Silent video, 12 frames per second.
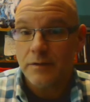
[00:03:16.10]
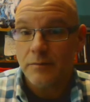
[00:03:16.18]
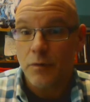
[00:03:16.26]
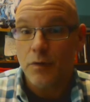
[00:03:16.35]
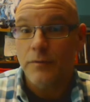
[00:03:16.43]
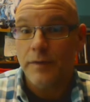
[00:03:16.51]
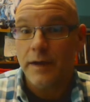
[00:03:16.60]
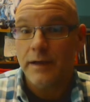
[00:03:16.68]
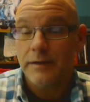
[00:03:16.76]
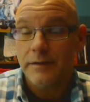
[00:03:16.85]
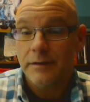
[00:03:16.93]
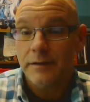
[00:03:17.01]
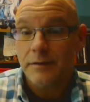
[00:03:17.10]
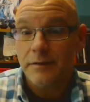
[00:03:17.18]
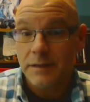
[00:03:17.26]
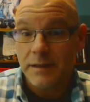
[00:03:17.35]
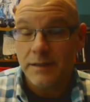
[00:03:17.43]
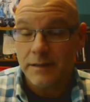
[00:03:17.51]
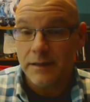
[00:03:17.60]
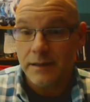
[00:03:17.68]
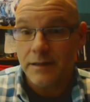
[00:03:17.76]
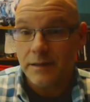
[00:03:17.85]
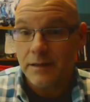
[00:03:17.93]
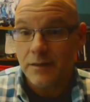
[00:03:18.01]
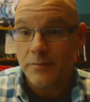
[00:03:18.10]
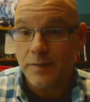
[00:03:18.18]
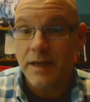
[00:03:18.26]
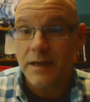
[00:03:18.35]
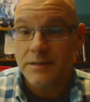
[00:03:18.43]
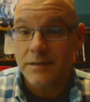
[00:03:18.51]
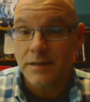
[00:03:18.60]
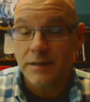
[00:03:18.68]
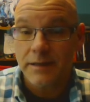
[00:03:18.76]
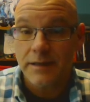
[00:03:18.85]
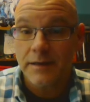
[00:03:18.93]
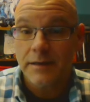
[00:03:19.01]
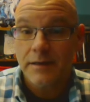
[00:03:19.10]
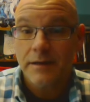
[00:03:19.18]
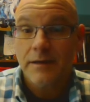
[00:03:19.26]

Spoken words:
Moldvay D&D, you know, BX D&D,